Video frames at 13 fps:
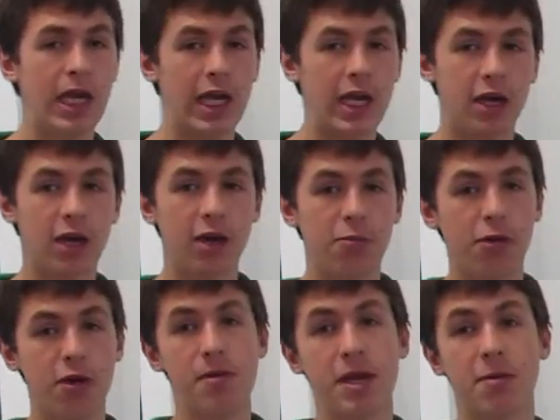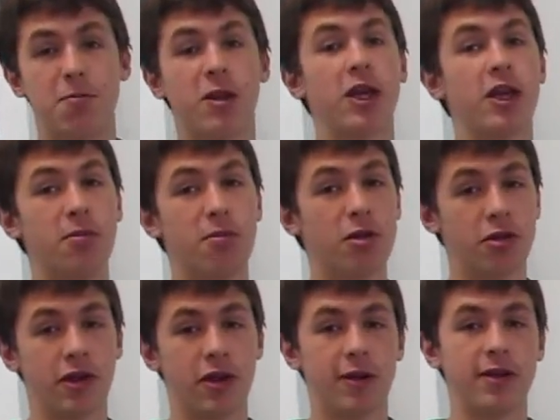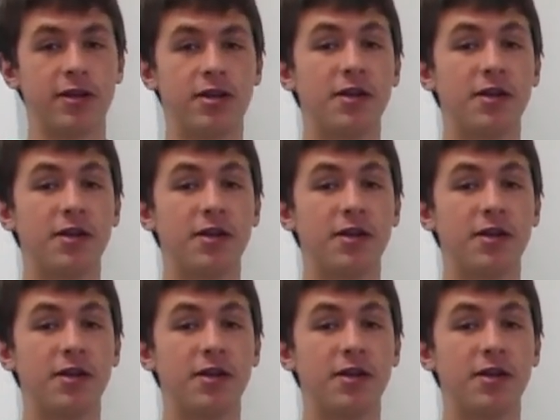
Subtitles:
and cardboard and paper like your milk carton.